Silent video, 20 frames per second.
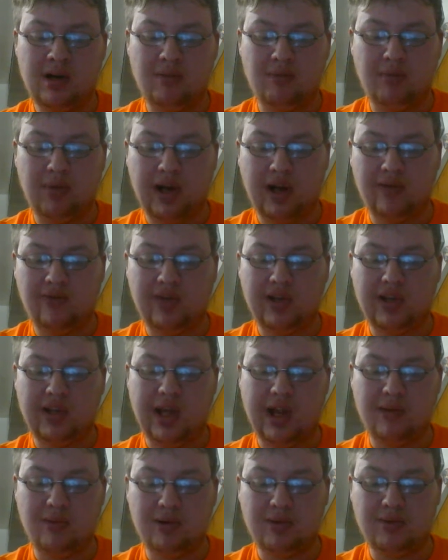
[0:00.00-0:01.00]
but I think
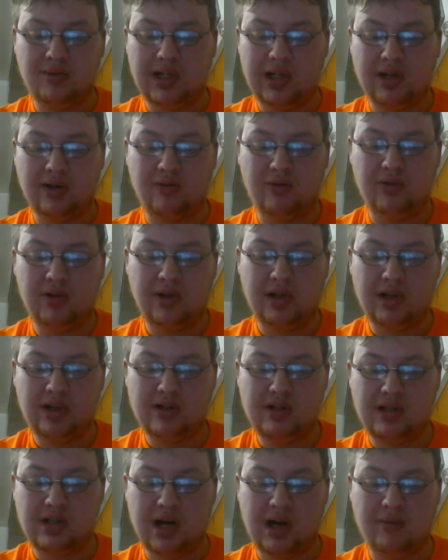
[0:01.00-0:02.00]
Abrams did a really
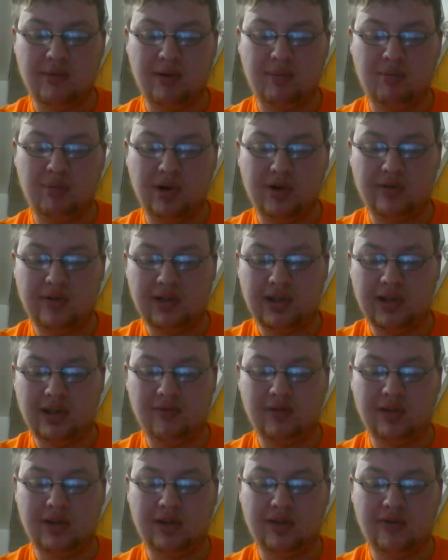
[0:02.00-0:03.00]
good job at both
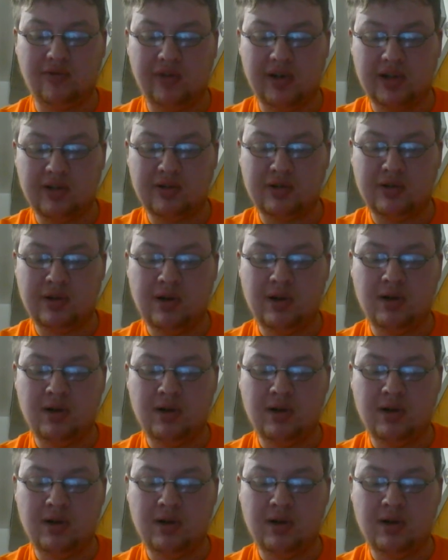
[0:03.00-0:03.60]
giving the fans